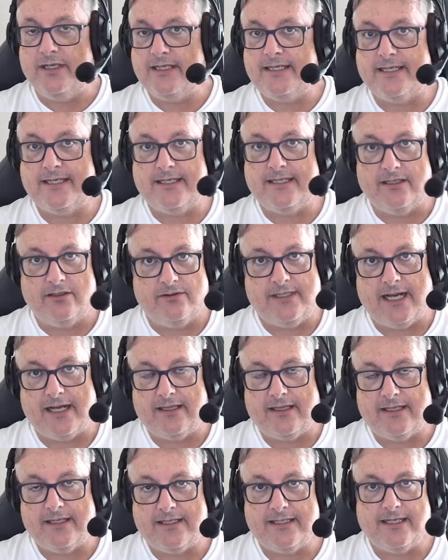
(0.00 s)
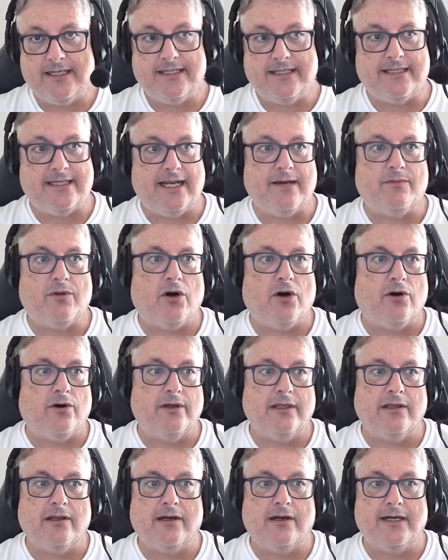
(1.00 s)
still take this exam
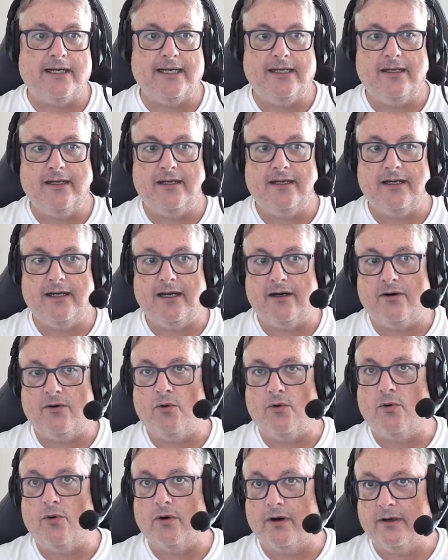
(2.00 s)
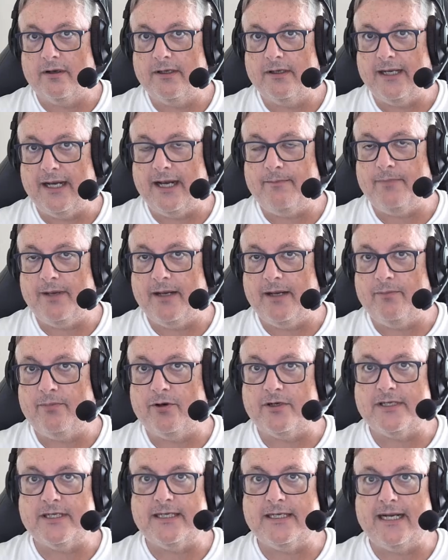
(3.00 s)
online uh, or at, in
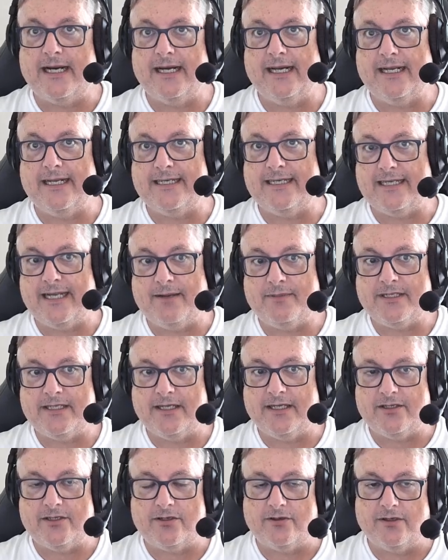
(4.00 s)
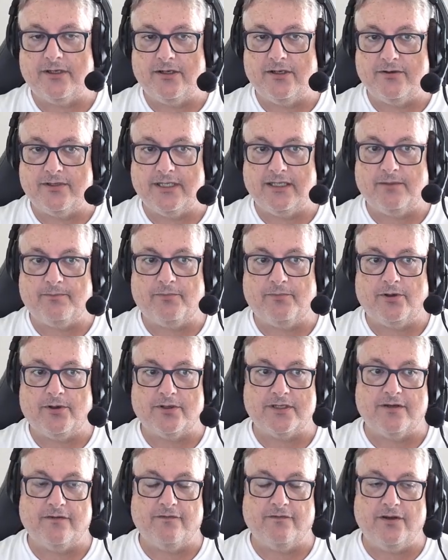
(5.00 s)
person at an exam center using the
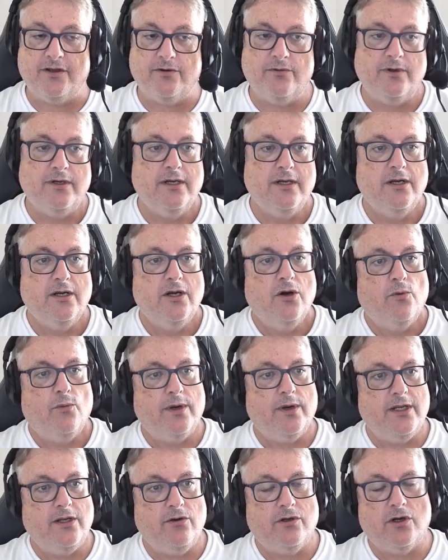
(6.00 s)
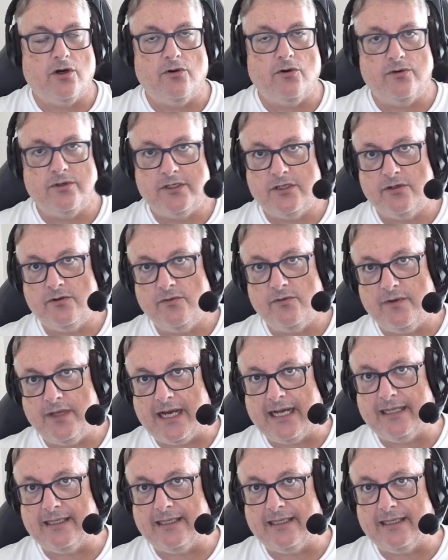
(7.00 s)
Pearson VUE. When you go to that